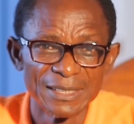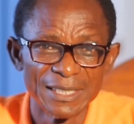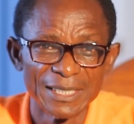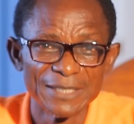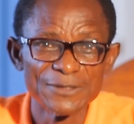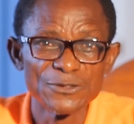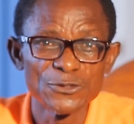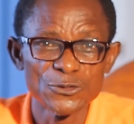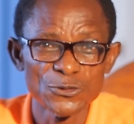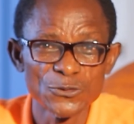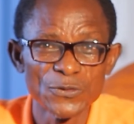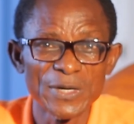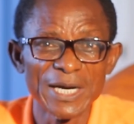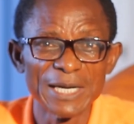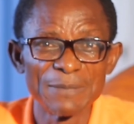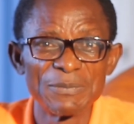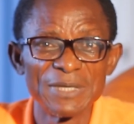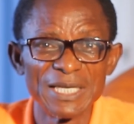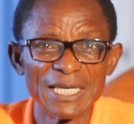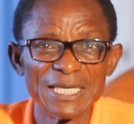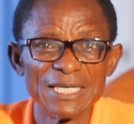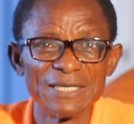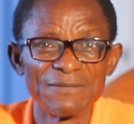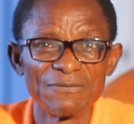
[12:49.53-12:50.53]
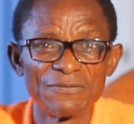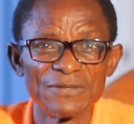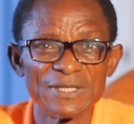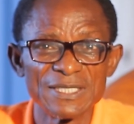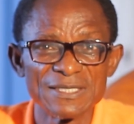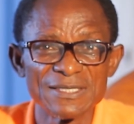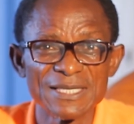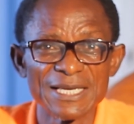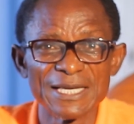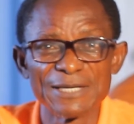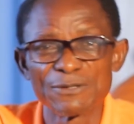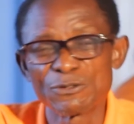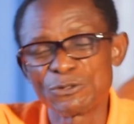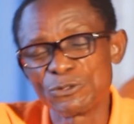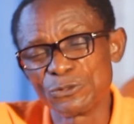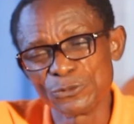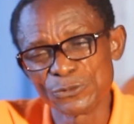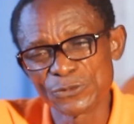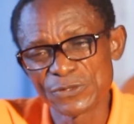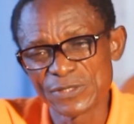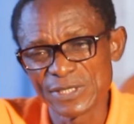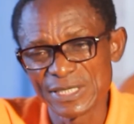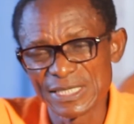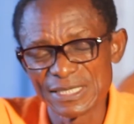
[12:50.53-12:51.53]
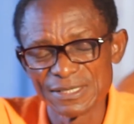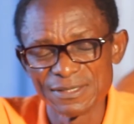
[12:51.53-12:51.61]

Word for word: And so I believe it's a good